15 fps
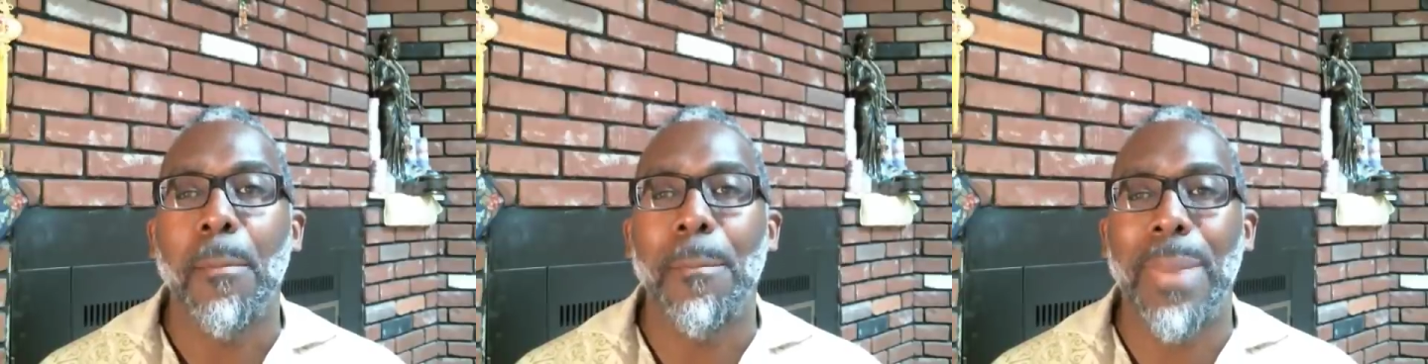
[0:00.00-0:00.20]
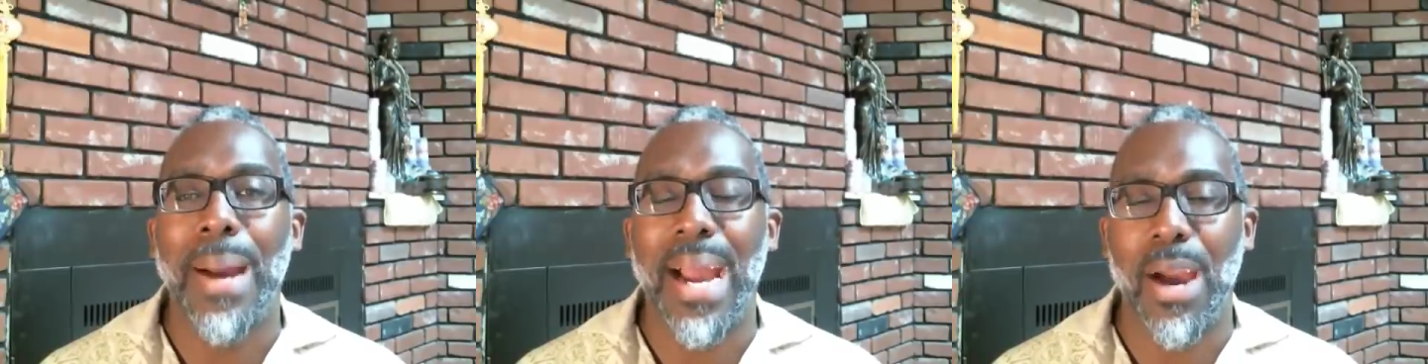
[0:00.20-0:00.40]

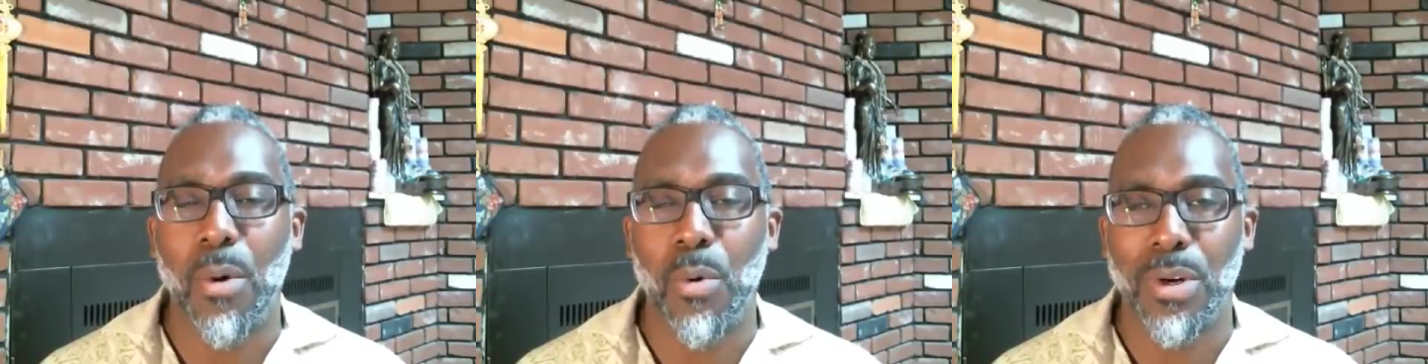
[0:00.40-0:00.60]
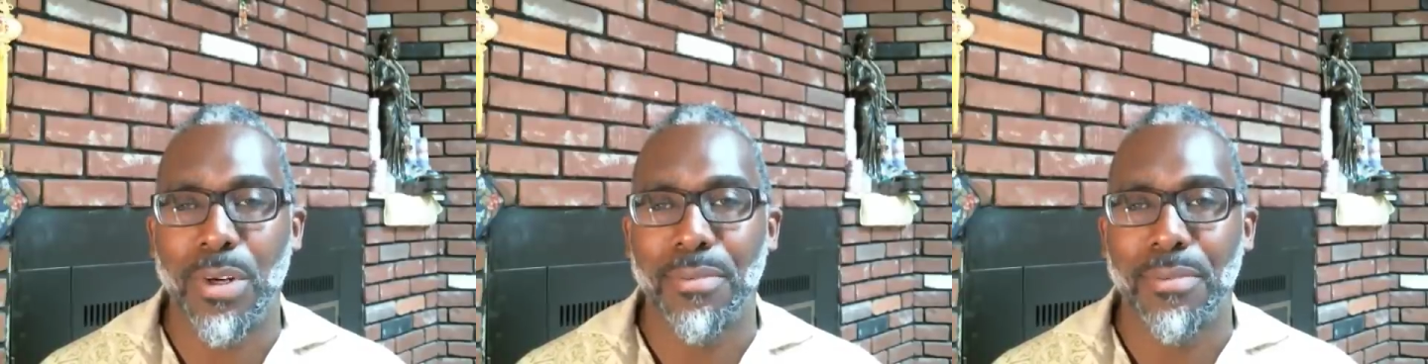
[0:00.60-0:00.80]

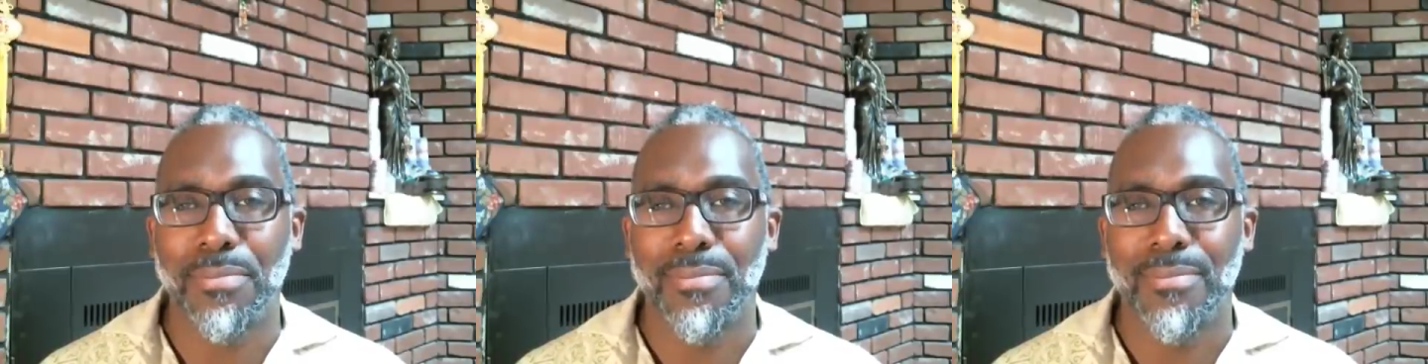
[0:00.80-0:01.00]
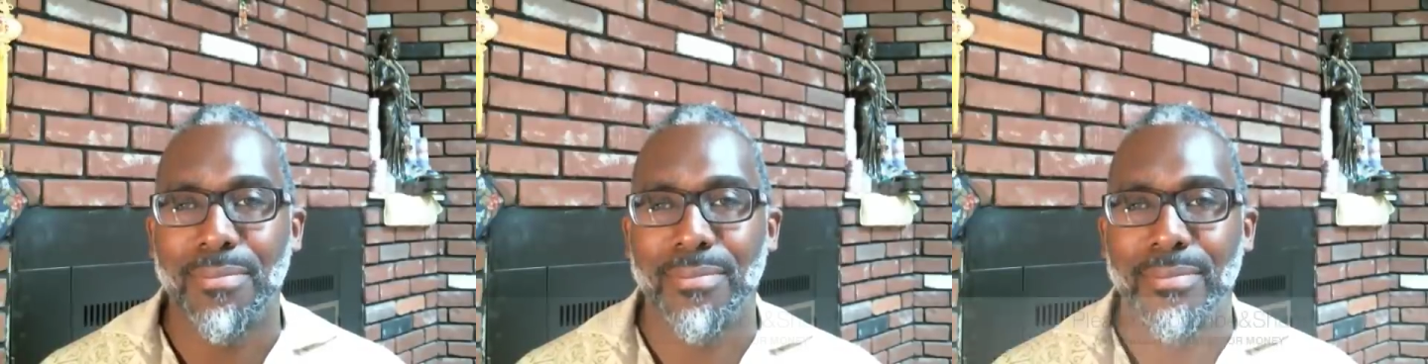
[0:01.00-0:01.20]
power.
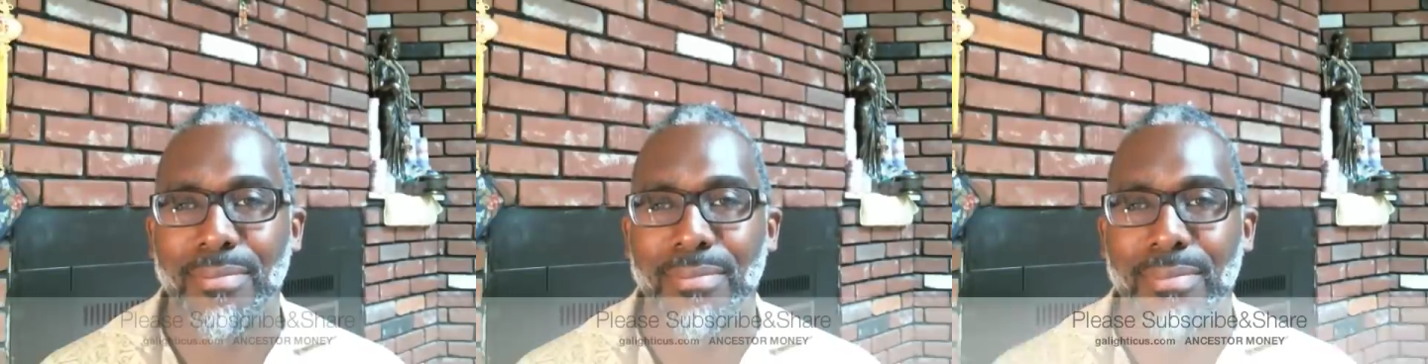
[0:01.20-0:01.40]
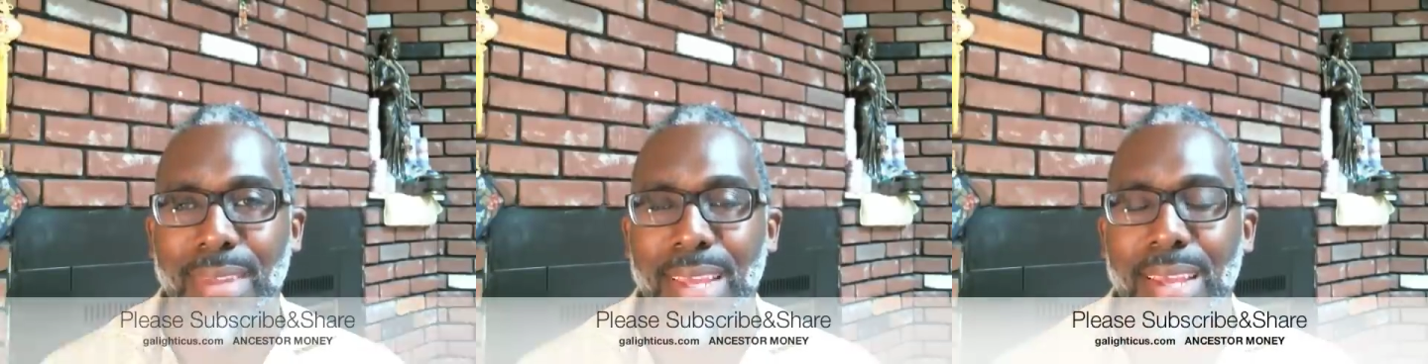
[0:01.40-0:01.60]

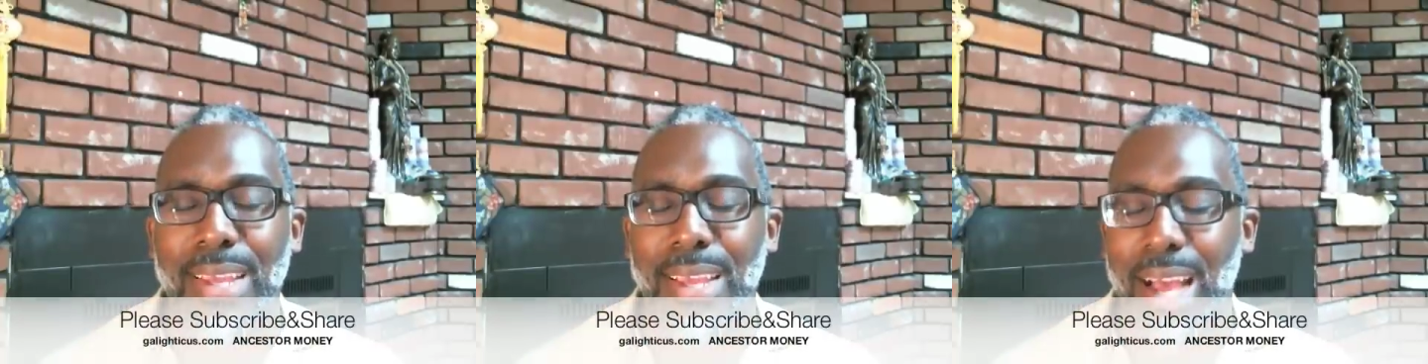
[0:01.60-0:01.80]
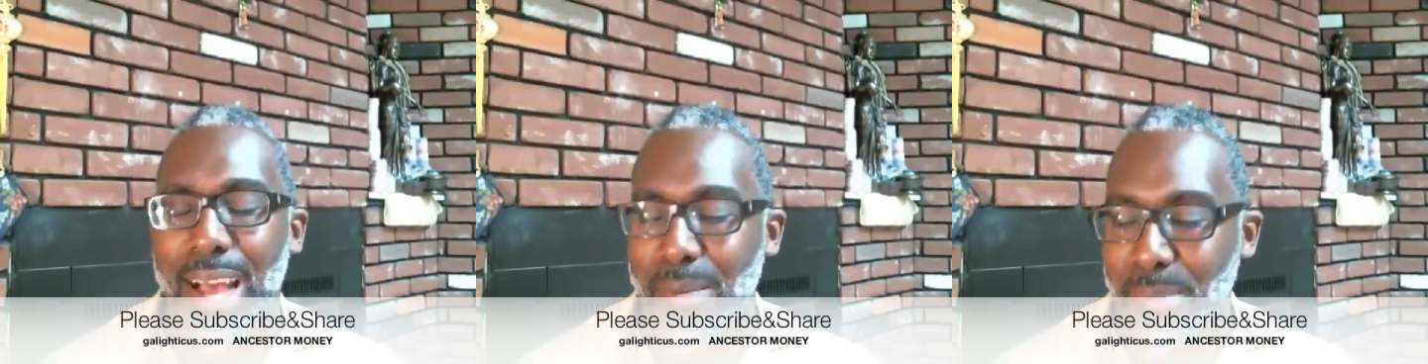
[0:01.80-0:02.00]

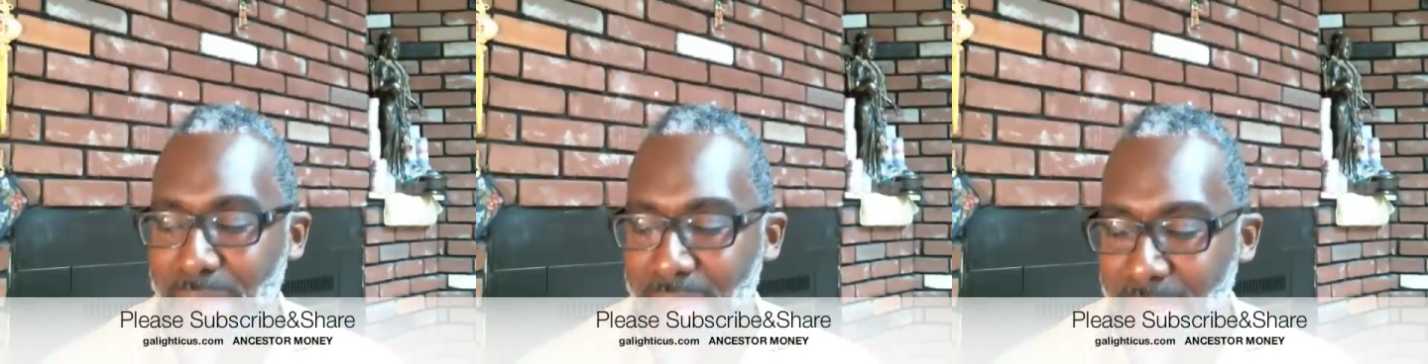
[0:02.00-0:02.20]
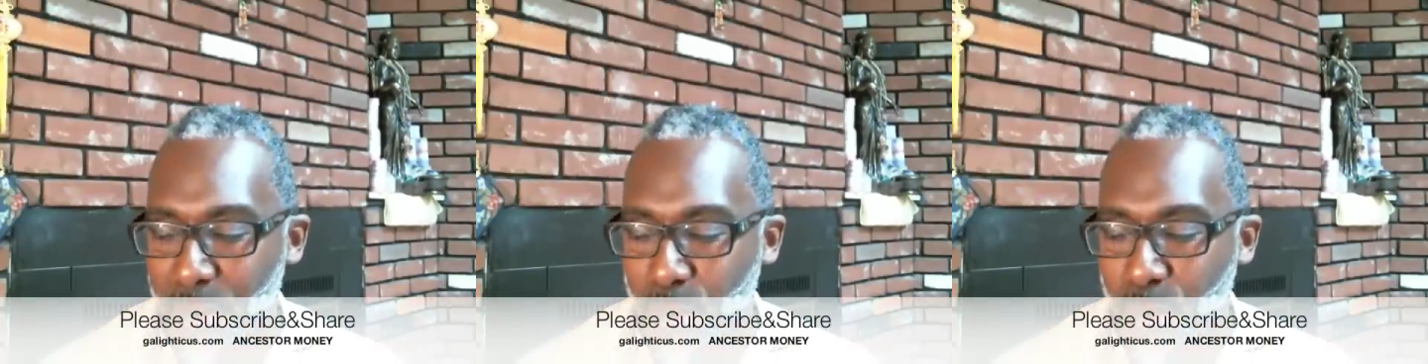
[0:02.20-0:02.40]
I'm Gano